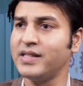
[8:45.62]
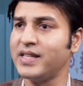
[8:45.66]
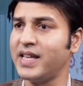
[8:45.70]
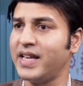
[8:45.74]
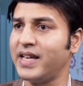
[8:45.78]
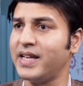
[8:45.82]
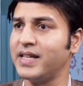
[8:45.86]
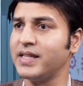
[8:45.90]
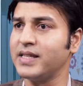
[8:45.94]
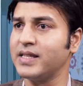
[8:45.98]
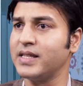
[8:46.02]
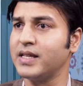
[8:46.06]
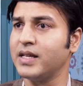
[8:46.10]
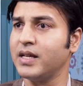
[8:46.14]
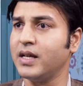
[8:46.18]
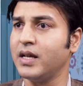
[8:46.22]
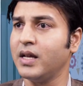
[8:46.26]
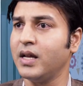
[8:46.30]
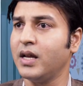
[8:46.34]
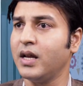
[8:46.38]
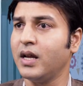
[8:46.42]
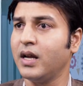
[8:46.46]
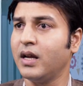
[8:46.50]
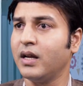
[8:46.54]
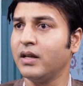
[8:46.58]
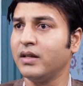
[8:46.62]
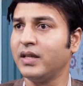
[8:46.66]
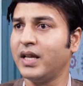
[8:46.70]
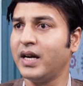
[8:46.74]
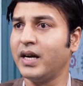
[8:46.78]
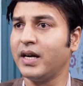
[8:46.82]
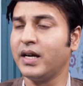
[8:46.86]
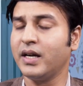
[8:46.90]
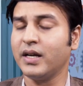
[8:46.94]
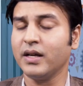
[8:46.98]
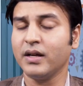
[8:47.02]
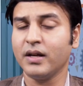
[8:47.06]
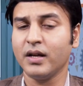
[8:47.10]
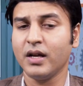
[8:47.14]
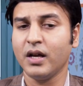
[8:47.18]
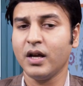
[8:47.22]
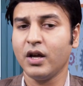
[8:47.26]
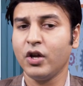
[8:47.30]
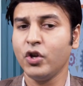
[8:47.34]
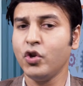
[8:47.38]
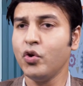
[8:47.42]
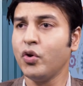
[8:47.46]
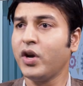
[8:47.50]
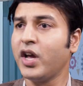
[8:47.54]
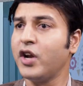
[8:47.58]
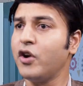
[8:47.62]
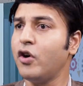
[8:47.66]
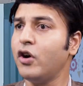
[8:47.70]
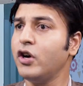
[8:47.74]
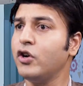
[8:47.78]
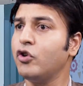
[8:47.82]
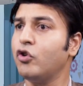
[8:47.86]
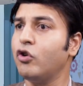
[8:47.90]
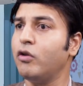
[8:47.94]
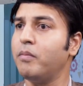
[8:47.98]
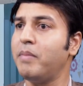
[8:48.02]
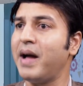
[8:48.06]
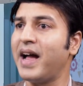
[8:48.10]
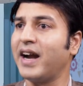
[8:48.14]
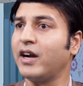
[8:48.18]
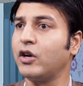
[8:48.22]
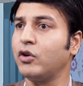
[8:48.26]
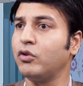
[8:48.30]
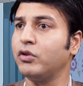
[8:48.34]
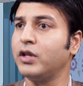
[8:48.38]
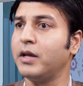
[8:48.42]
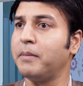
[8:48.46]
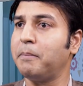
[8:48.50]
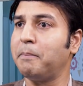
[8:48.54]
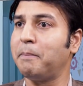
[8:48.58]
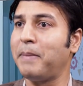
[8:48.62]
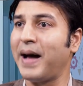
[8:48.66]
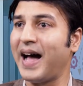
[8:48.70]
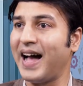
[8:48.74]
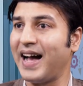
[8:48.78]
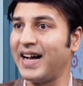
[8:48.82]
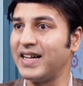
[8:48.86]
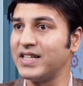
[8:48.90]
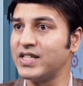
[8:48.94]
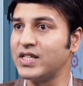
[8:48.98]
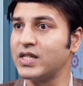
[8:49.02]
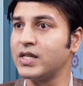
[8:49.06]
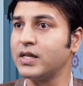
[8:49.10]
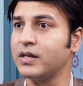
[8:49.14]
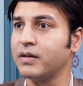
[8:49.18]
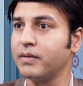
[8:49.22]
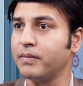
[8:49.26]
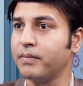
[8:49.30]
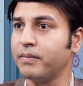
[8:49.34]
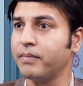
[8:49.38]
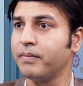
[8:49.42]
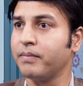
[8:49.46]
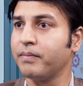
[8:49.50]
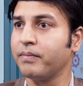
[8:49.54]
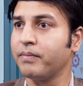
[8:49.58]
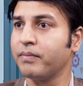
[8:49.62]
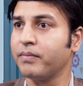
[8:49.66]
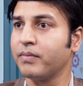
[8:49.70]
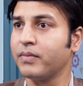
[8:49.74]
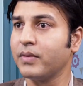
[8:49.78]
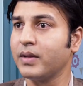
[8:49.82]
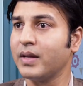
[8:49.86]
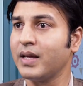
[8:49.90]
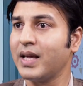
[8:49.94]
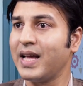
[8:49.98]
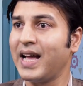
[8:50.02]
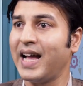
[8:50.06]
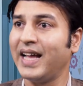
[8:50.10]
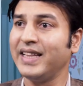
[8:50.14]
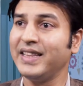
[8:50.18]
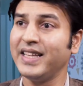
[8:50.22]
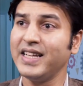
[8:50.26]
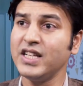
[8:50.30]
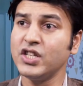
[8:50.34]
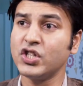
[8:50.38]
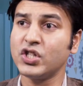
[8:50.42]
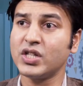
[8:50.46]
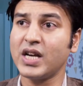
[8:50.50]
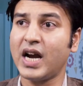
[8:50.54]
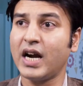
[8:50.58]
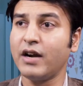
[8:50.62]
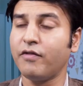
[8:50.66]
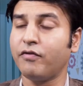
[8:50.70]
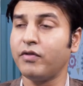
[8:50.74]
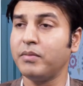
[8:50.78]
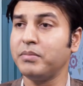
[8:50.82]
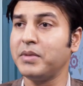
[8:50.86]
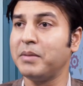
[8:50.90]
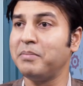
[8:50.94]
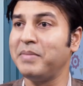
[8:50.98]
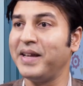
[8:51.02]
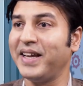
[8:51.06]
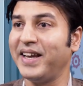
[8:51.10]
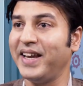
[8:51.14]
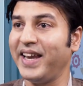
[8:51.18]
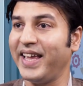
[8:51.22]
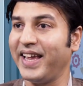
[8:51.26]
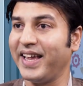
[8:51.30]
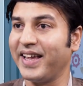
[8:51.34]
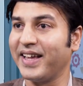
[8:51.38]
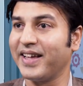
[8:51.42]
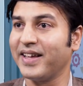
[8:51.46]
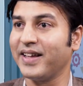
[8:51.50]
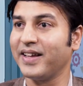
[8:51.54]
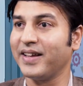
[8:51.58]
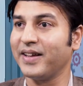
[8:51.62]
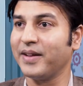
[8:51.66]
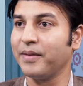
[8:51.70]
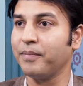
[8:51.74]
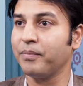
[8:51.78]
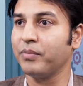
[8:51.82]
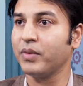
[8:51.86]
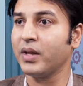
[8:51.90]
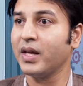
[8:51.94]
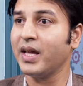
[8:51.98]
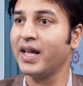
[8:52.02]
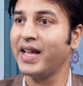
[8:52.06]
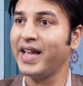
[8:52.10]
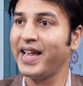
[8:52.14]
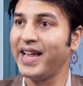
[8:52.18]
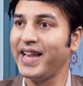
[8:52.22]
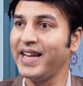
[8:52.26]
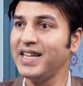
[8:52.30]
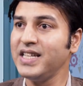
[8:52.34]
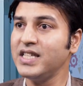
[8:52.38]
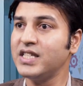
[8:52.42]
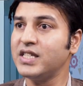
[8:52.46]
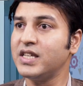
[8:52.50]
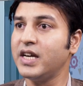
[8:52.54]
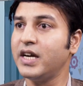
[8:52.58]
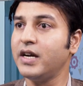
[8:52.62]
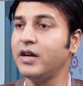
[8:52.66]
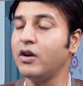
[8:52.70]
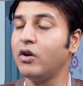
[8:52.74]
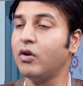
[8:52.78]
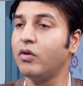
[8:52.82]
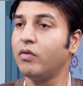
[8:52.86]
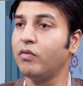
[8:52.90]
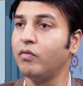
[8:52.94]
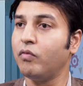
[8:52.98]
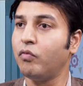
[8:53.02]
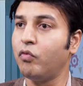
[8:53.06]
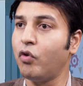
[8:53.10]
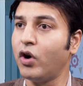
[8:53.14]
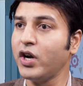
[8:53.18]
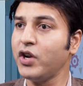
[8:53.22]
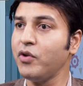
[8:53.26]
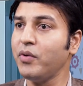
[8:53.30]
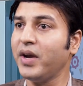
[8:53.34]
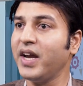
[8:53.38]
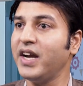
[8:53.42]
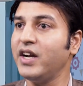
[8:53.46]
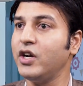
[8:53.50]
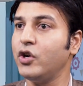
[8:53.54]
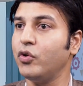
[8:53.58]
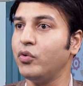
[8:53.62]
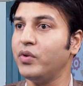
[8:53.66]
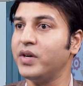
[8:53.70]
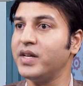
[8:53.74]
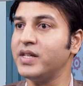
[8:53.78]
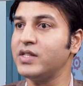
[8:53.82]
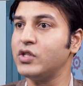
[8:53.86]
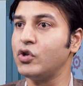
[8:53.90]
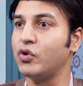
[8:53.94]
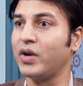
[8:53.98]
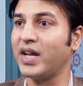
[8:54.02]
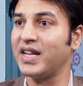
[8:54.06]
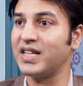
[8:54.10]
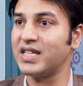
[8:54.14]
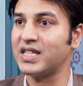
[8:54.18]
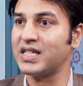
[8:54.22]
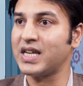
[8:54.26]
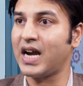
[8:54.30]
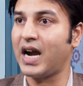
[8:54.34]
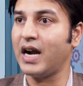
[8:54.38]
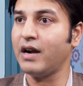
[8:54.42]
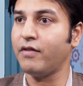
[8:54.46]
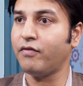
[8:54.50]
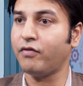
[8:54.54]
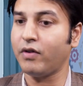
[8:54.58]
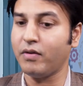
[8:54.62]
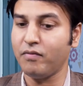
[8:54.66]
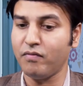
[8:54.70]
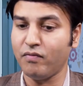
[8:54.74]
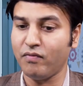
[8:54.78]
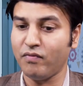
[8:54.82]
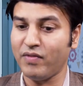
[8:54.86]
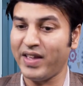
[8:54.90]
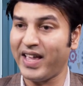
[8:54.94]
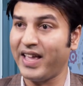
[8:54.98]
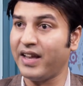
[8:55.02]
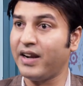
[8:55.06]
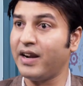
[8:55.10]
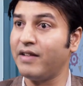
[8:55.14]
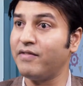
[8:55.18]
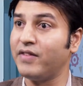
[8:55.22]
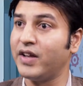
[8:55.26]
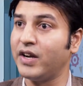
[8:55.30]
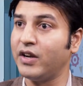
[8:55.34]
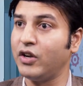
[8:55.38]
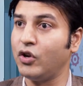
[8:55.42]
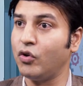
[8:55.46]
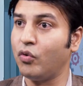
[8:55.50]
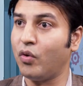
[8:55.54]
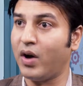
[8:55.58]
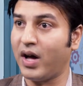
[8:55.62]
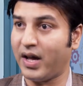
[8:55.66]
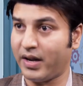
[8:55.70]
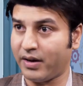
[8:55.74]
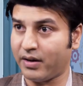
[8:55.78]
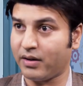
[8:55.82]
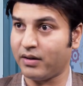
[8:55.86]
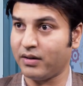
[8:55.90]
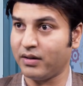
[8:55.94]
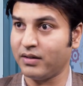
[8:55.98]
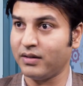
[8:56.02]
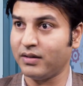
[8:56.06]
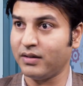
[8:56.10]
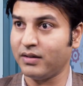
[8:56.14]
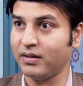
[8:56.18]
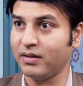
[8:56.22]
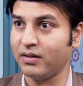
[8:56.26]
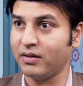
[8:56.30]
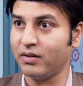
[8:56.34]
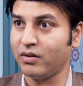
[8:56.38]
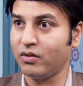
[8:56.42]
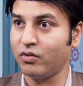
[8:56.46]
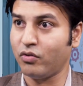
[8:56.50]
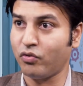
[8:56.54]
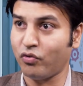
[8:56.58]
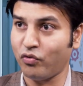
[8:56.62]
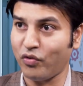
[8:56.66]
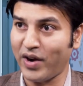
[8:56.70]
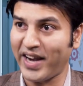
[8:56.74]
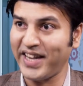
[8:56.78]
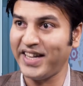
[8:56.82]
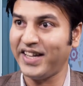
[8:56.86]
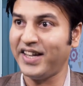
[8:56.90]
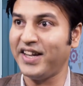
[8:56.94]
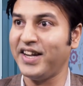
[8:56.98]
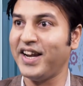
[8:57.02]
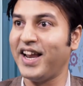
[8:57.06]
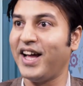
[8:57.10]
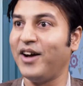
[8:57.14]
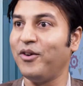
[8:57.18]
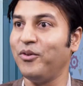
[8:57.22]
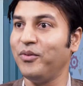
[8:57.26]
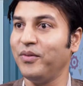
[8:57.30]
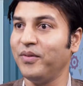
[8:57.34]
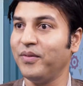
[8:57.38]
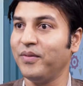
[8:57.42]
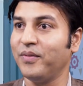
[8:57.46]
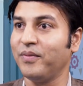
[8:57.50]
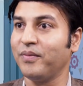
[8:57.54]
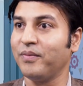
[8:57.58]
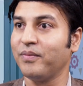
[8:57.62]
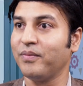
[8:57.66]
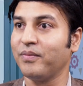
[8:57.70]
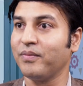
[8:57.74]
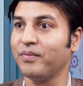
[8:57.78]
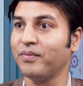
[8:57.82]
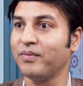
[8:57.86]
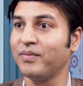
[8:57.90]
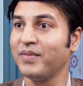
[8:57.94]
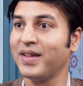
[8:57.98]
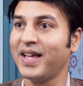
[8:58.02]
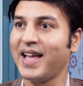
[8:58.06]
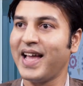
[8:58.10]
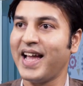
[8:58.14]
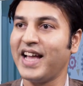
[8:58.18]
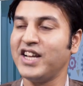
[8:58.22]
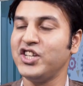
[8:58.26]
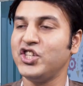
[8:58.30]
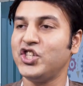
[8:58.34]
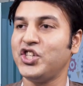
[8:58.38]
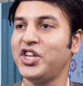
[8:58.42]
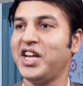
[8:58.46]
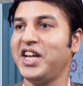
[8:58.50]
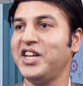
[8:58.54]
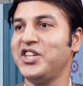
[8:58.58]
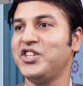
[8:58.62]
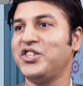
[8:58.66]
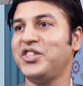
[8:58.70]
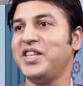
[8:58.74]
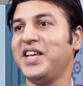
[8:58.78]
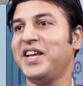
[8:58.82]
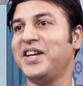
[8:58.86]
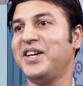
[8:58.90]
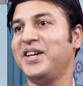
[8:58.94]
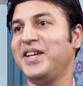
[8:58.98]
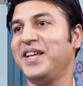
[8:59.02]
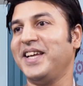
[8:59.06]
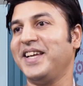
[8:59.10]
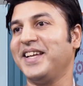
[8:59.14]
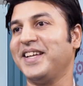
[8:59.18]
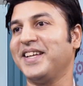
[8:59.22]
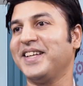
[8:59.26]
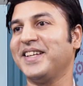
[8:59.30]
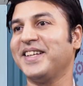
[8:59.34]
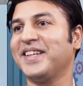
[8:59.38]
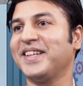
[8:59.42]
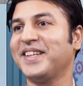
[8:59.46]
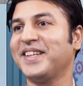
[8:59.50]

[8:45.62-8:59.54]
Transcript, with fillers: says that you cannot go back to the past and then start from the beginning. Instead, what you can do is you can start from wherever you are right now and change the ending.